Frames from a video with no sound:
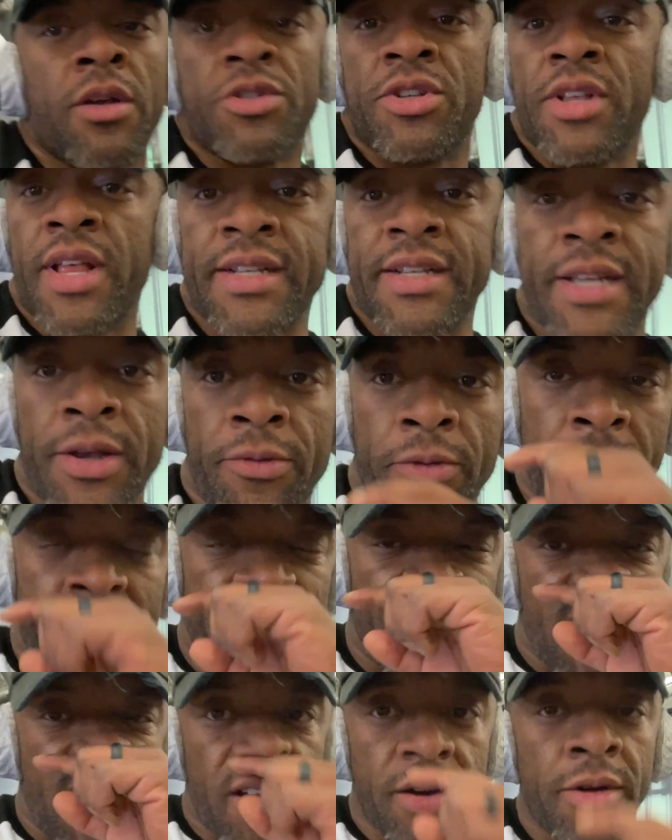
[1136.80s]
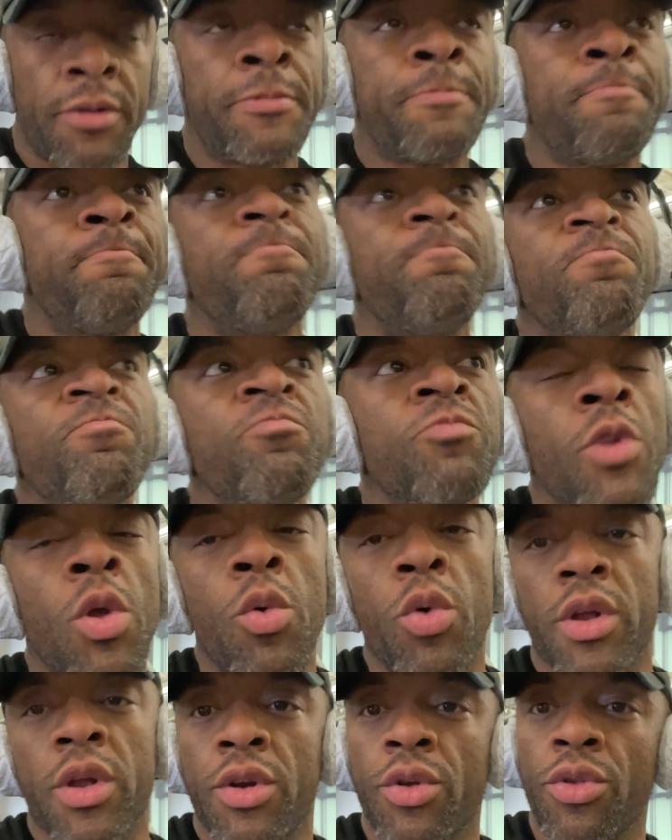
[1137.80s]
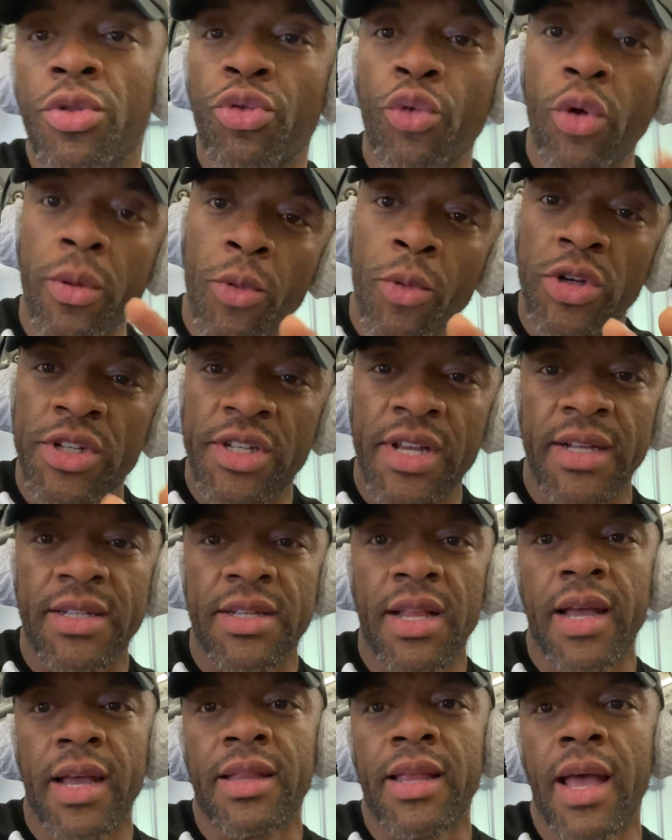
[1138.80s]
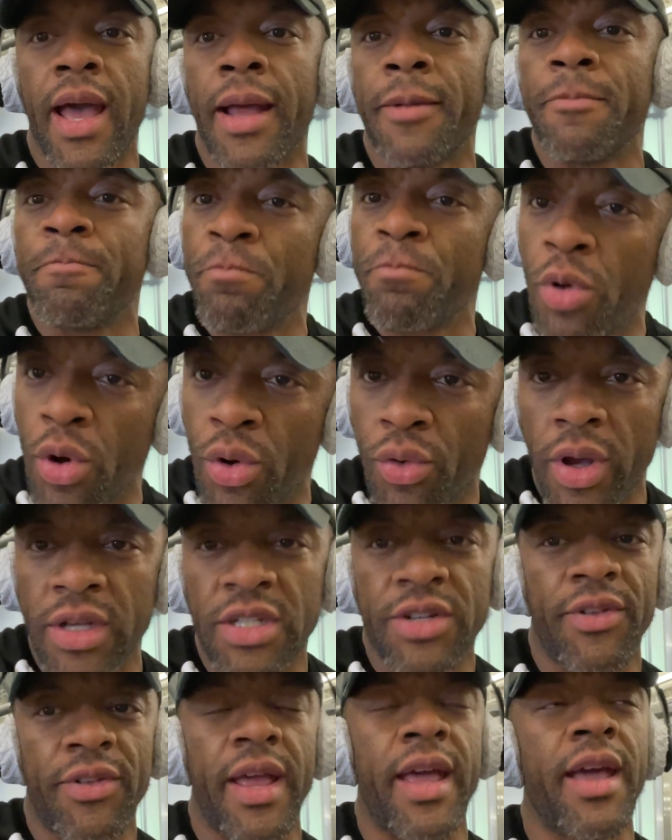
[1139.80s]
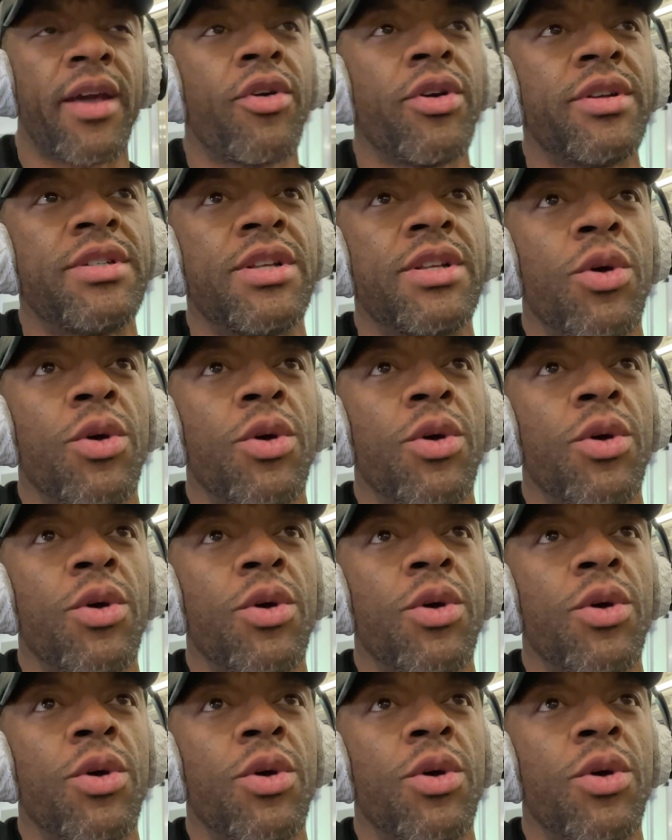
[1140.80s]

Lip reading: that's it right there. We're gonna do 3 more sets like that, progressively increasing the